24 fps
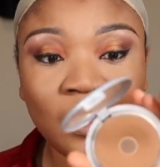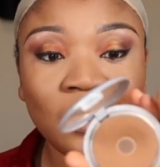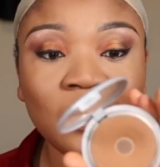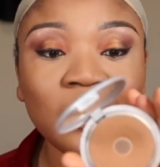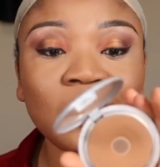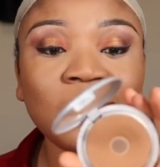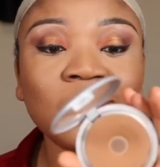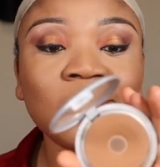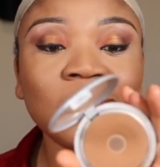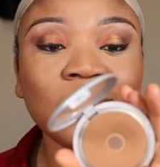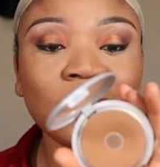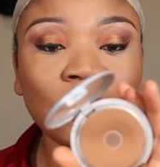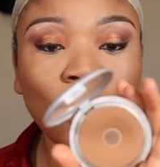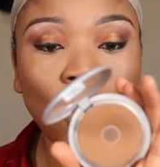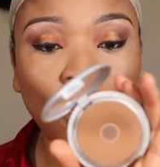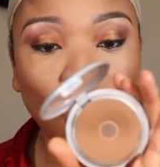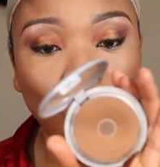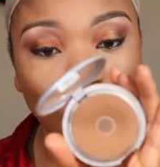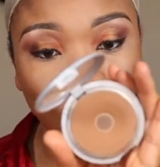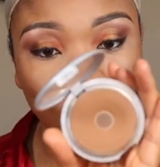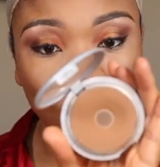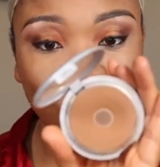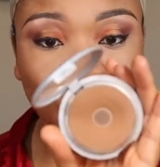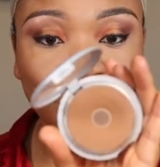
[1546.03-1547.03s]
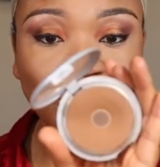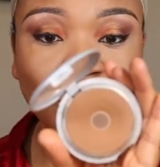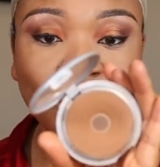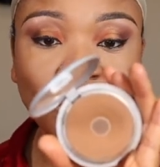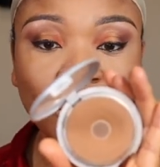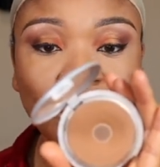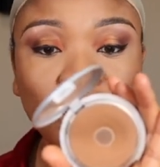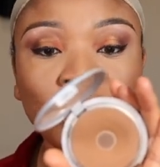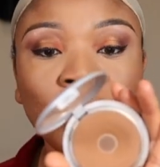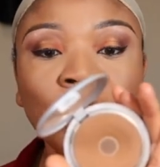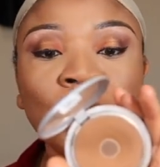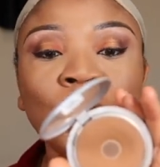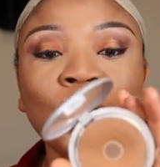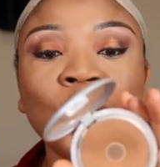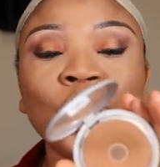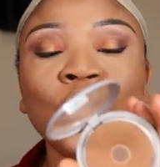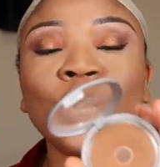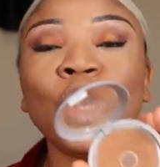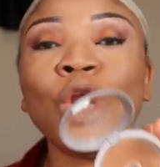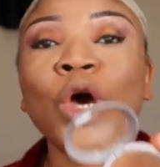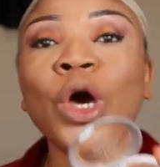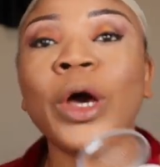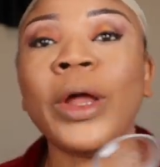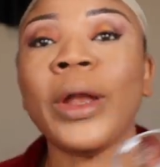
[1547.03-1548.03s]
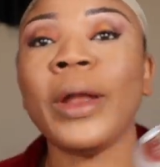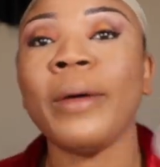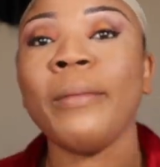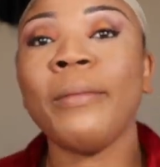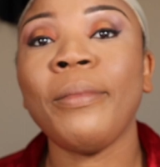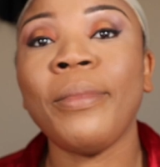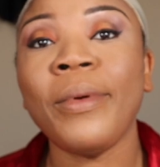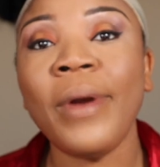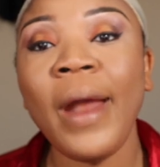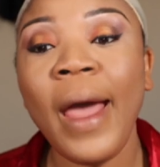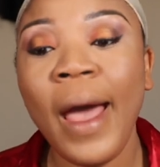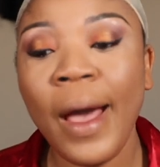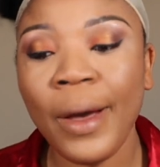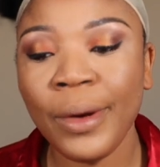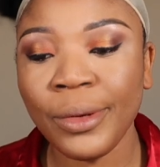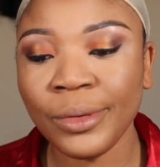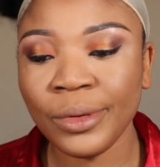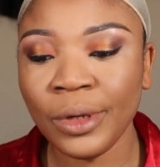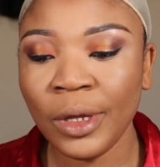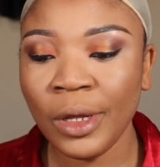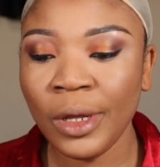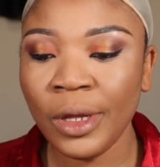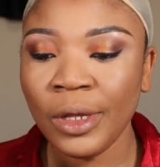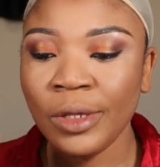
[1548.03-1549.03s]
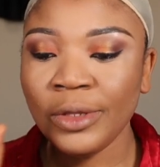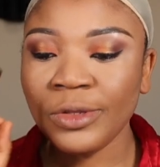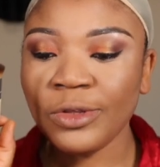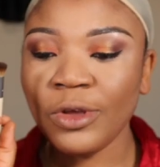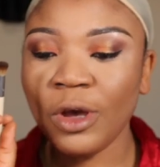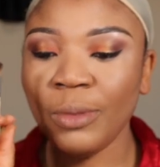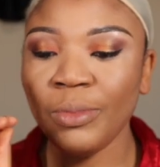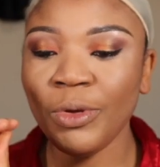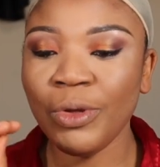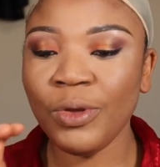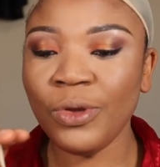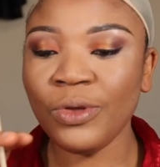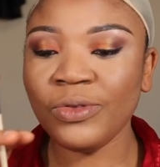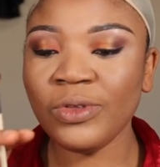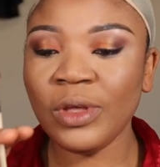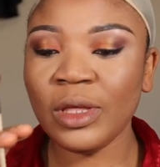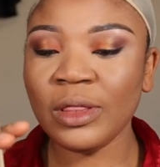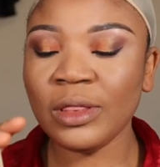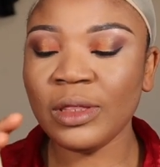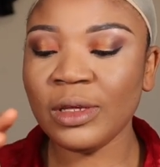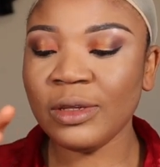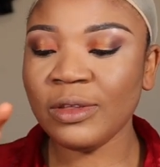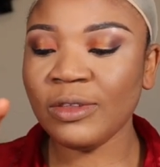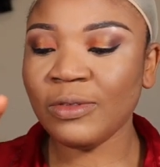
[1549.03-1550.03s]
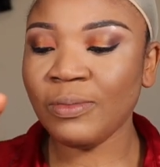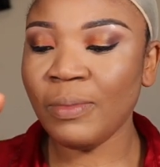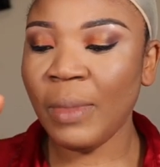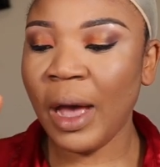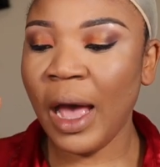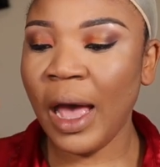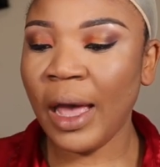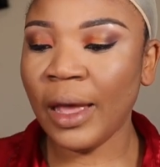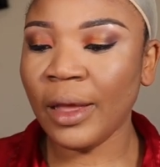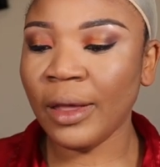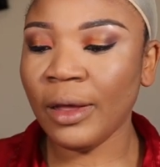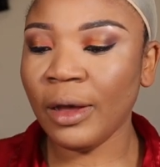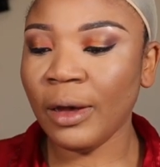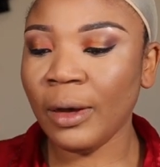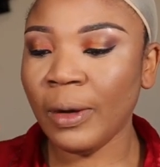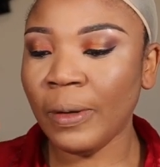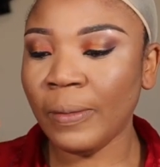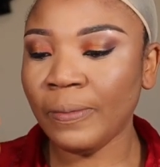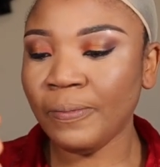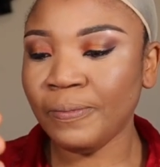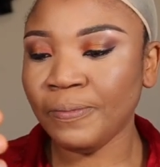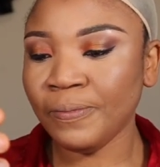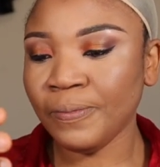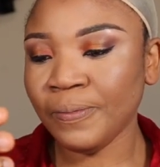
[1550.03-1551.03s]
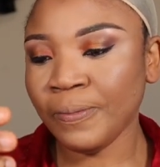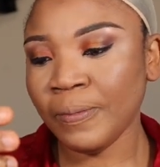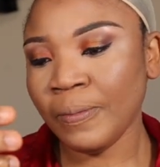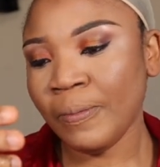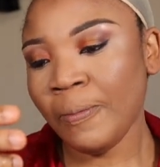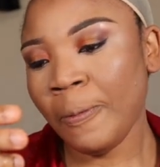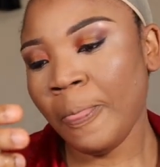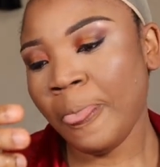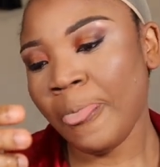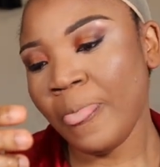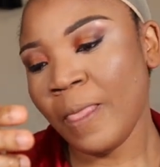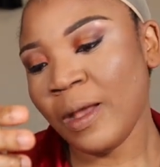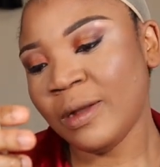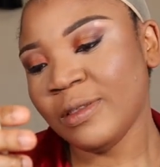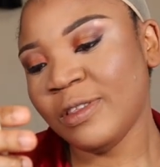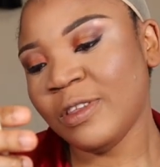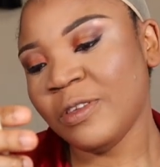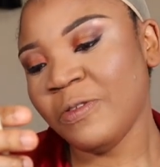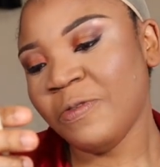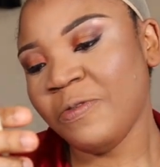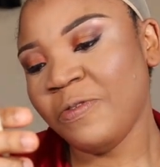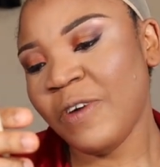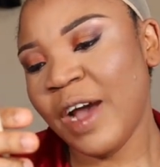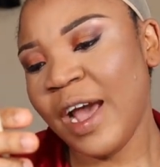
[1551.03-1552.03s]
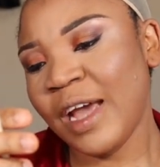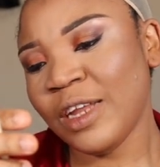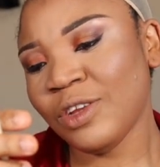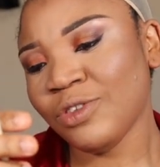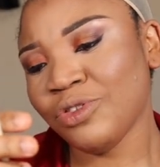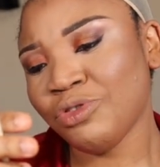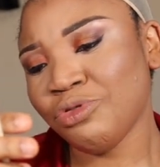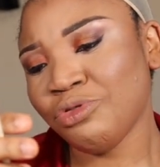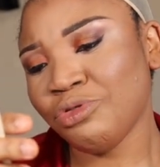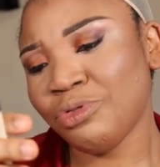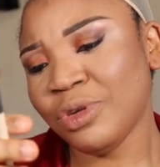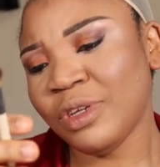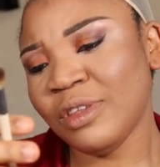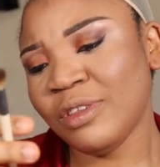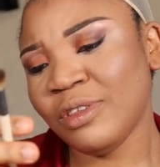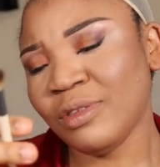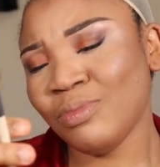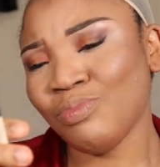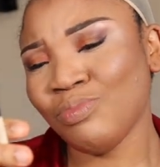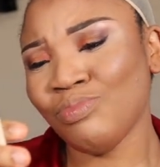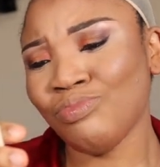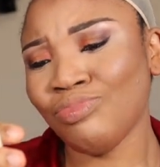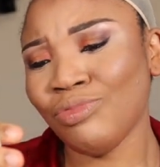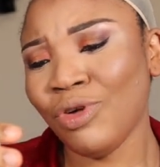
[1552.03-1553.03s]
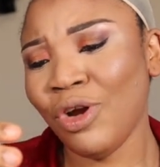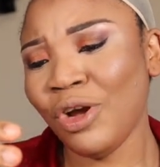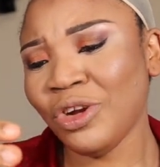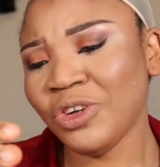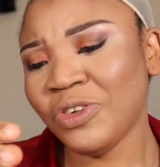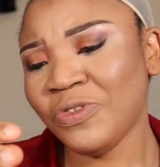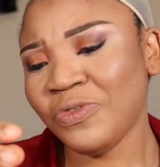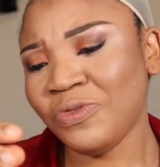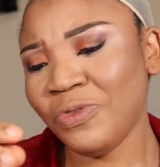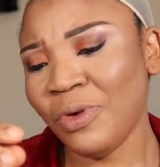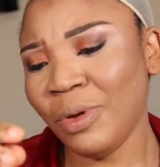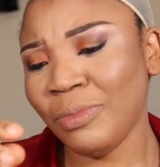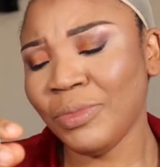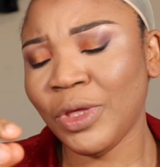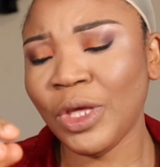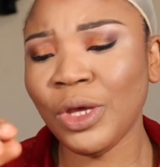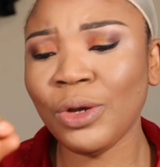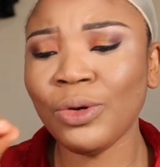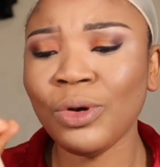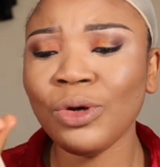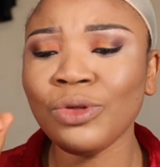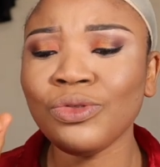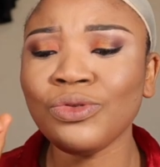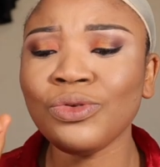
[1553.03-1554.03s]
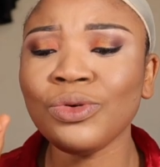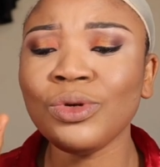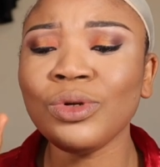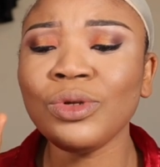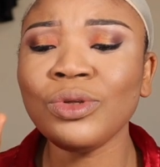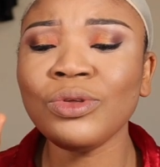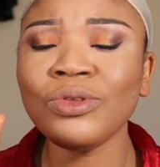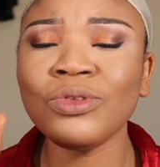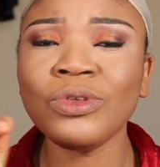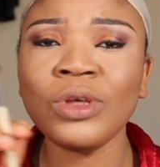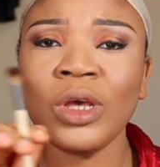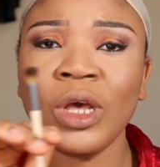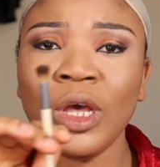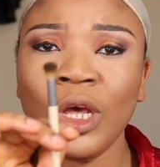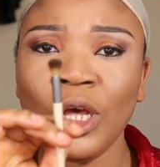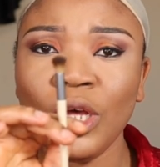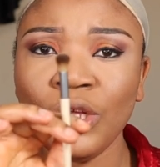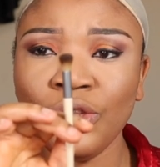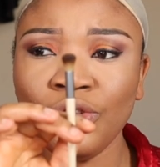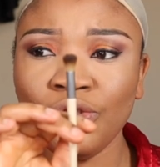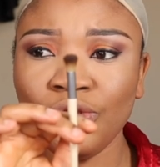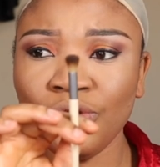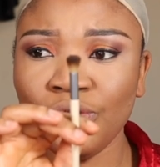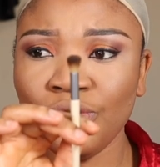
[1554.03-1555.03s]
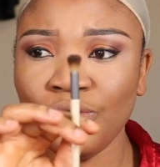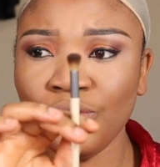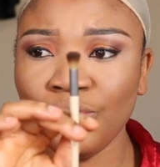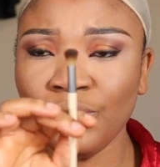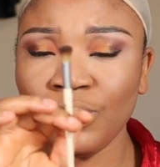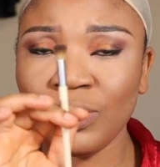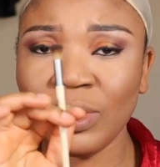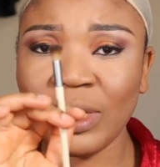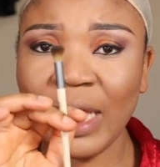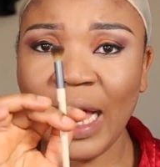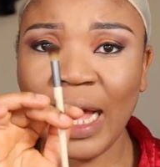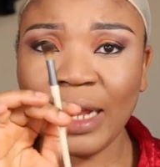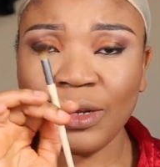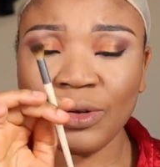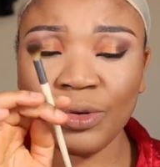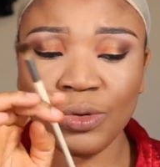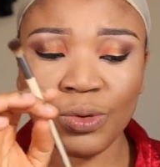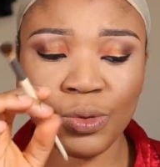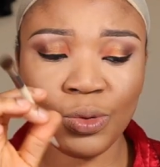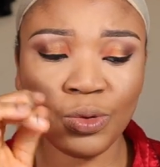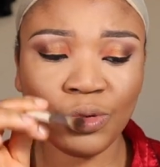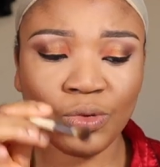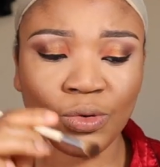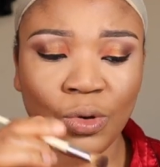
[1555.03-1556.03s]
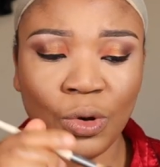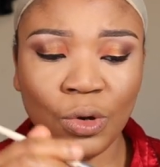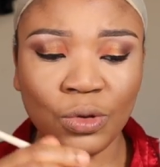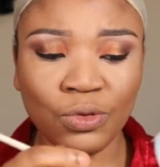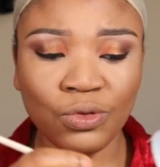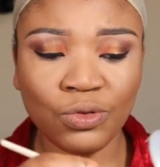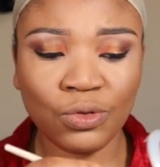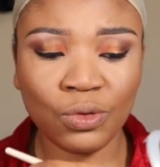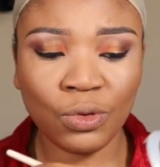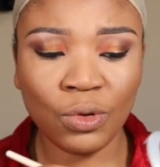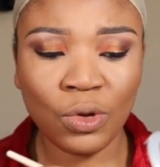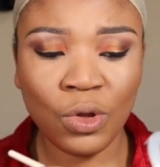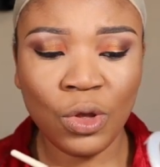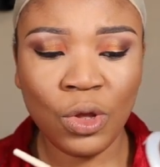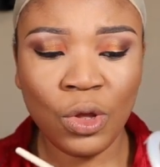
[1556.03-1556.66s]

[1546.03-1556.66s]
This is called Not Brown. So I'll be using this, my Define Crease brush from EcoTools, to do that nose contour.